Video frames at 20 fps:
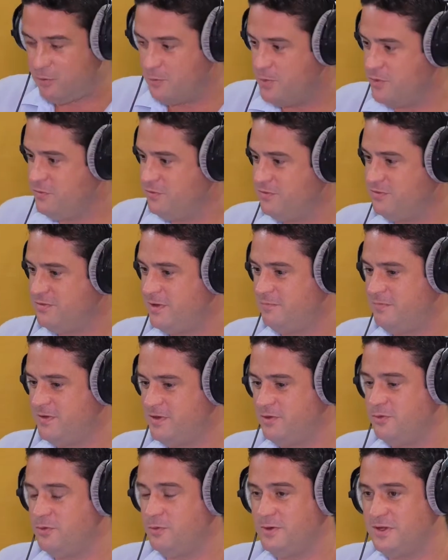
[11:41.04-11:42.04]
full moons are
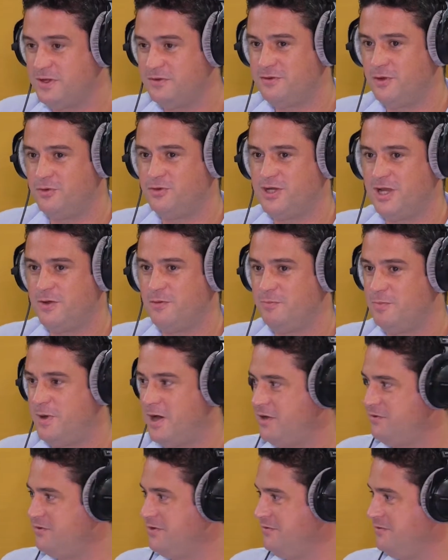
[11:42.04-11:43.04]
something you normally associate with
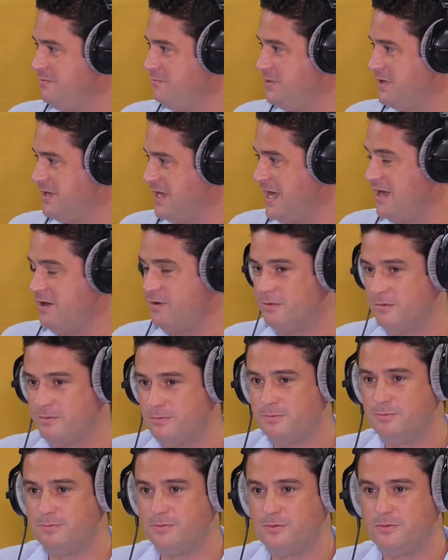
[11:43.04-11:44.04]
parties in Phuket
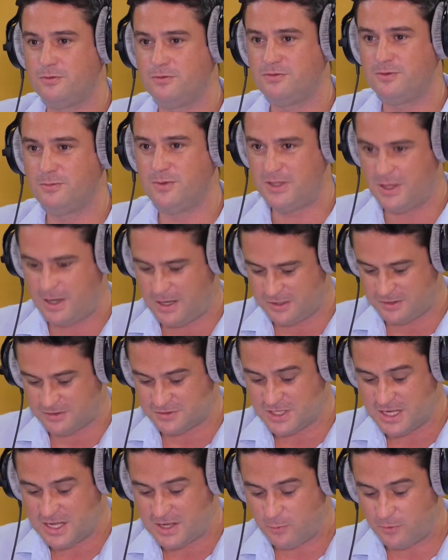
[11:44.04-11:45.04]
or some of the
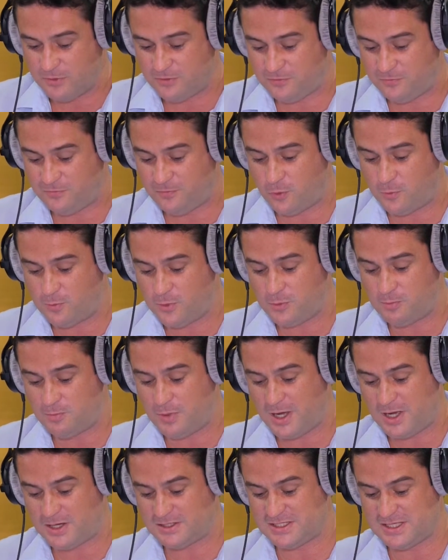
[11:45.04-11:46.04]
islands. Well, there's a full moon
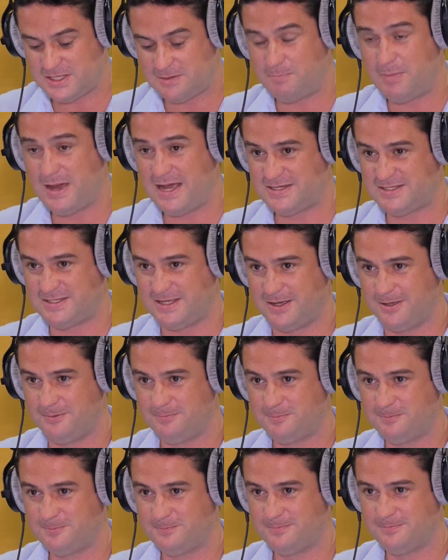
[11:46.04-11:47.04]
party in
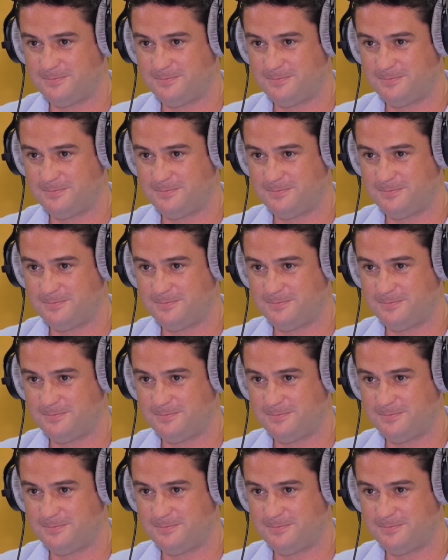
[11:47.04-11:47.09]
Pattaya.